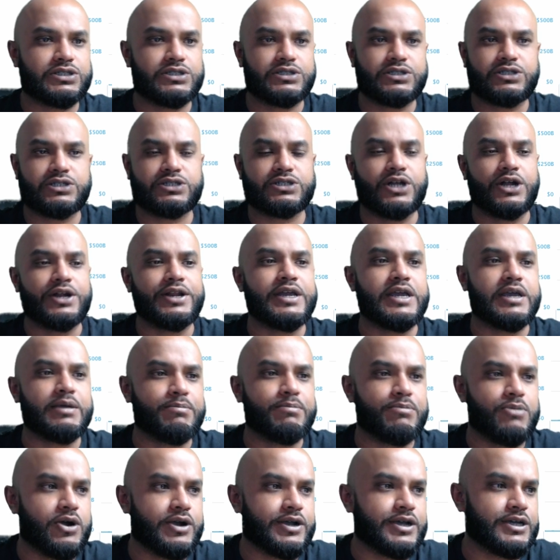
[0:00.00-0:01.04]
studying
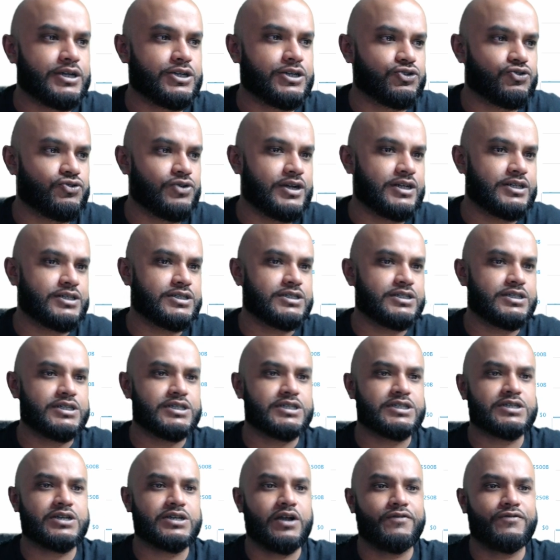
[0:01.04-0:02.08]
market trends,
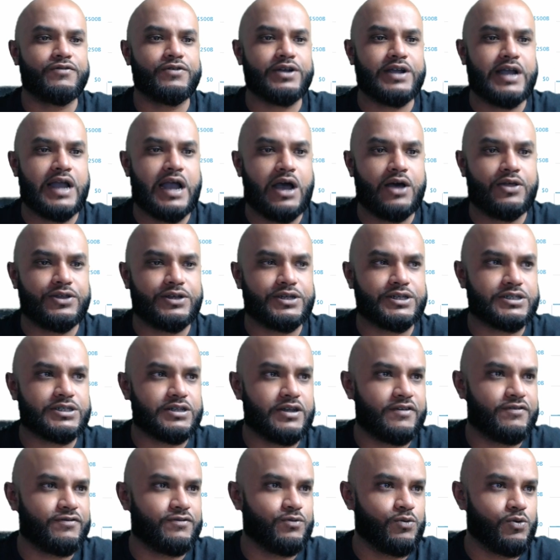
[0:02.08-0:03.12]
discovering how this
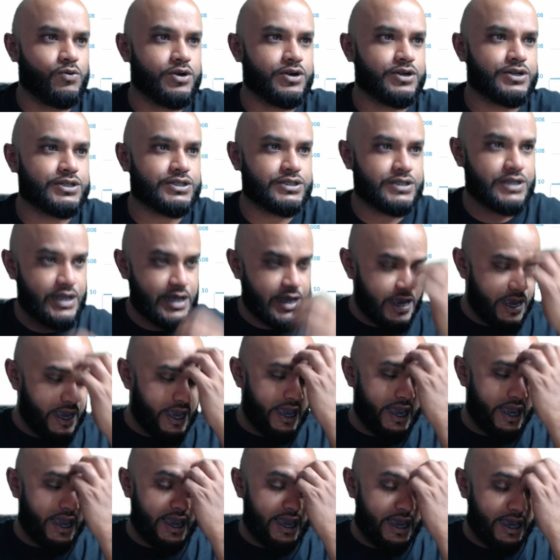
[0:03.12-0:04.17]
stuff works,
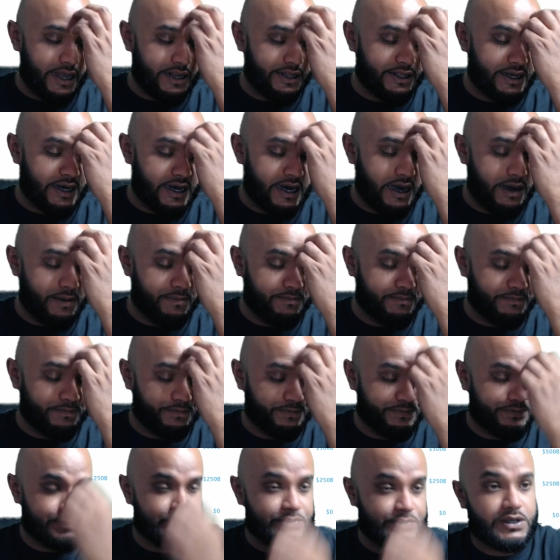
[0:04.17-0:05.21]
and
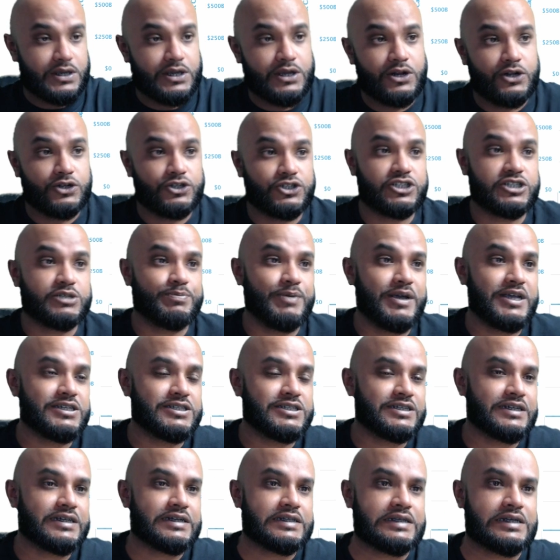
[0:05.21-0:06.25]
just
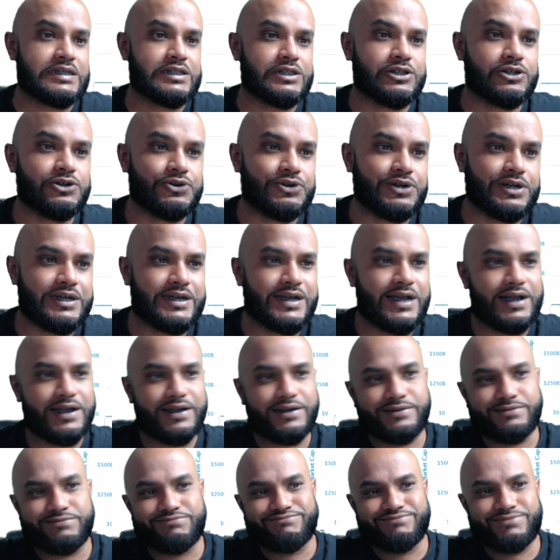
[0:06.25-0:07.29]
basically learning.
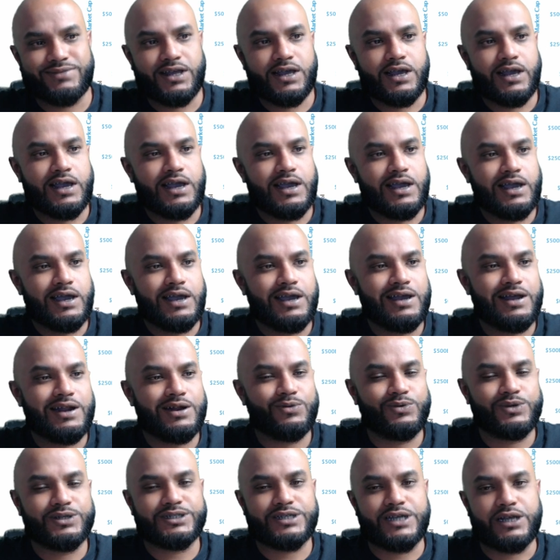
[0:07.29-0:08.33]
I
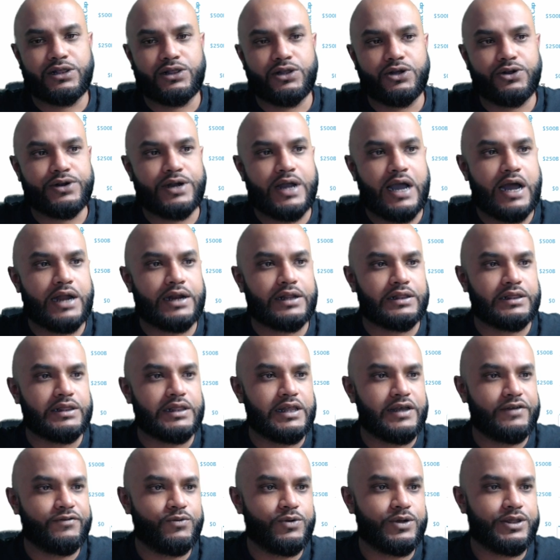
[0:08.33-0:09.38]
don't want to say learn how to
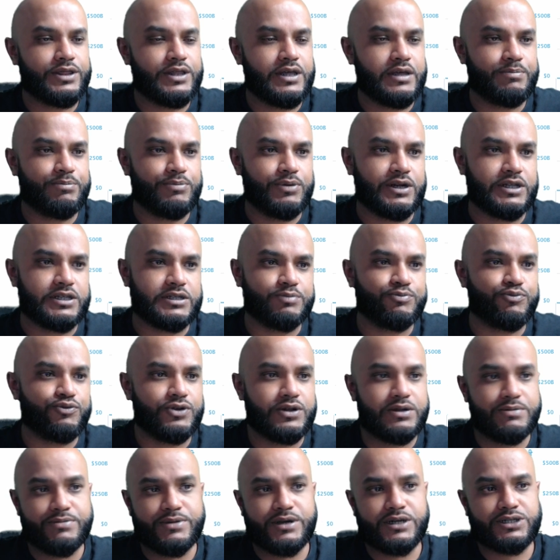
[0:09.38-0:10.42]
live with it, but it's
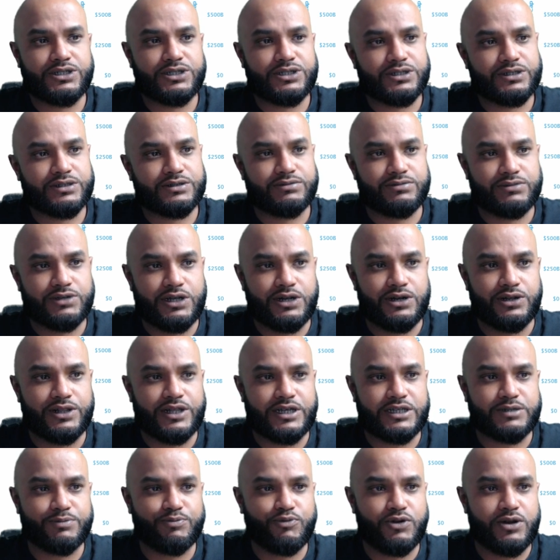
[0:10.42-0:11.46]
pretty much,
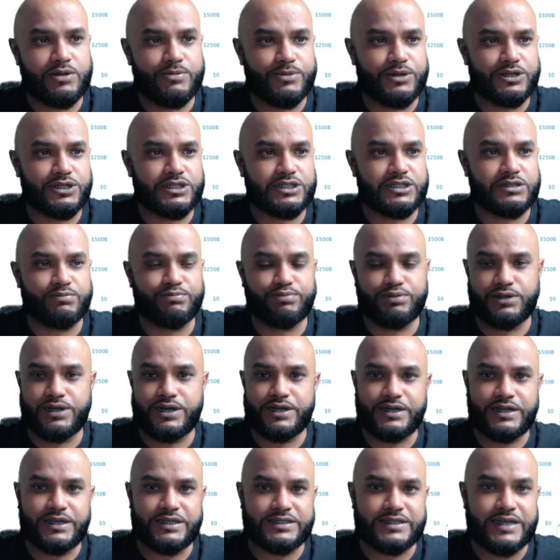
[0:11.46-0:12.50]
that's pretty much as
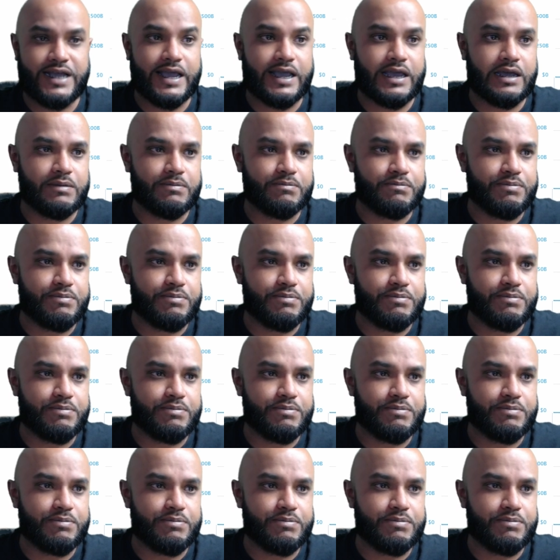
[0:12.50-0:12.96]
blunt as I can